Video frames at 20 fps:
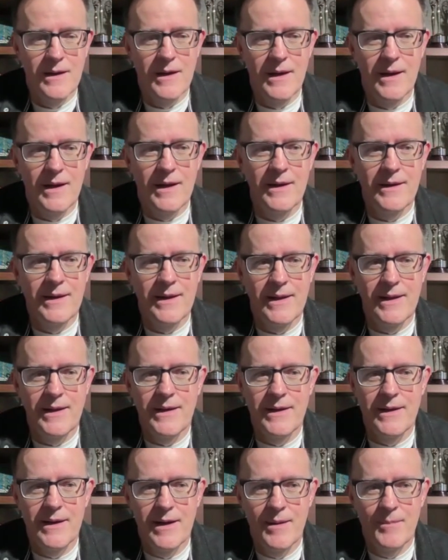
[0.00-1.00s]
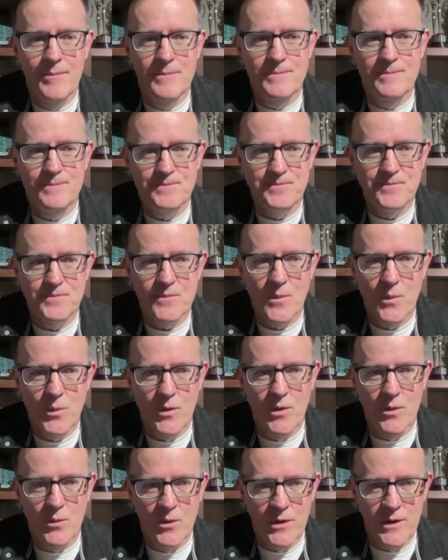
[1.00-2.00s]
And then
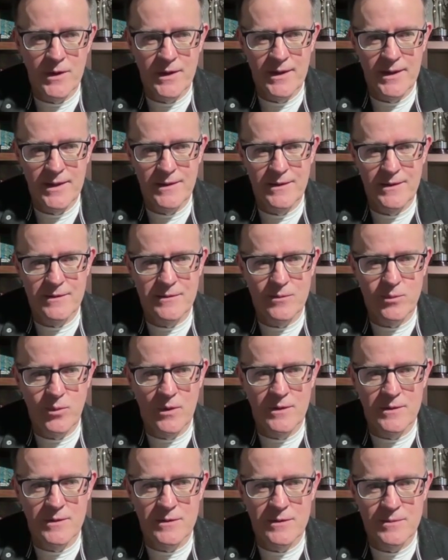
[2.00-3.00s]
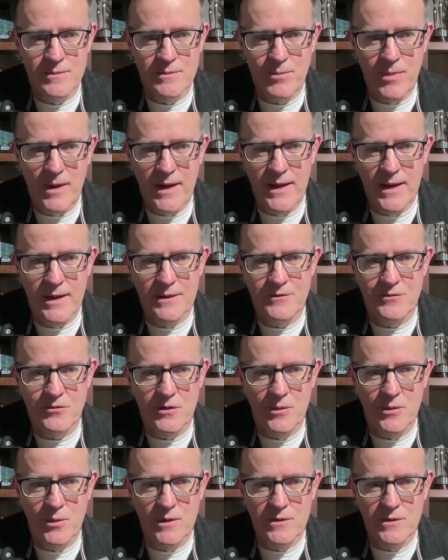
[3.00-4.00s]
we were working on this one spot, a
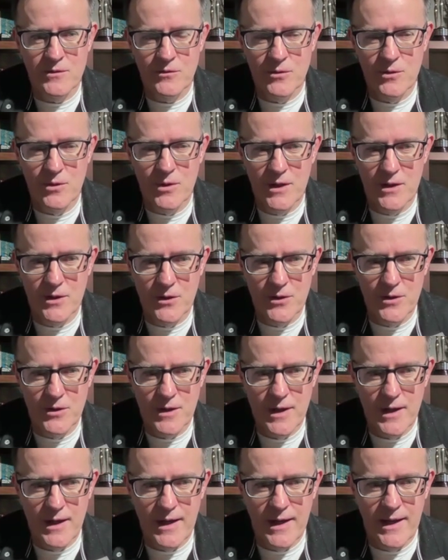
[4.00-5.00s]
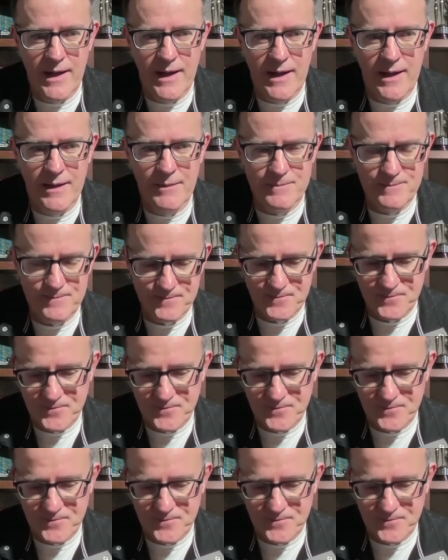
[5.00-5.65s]
tree once grew here, and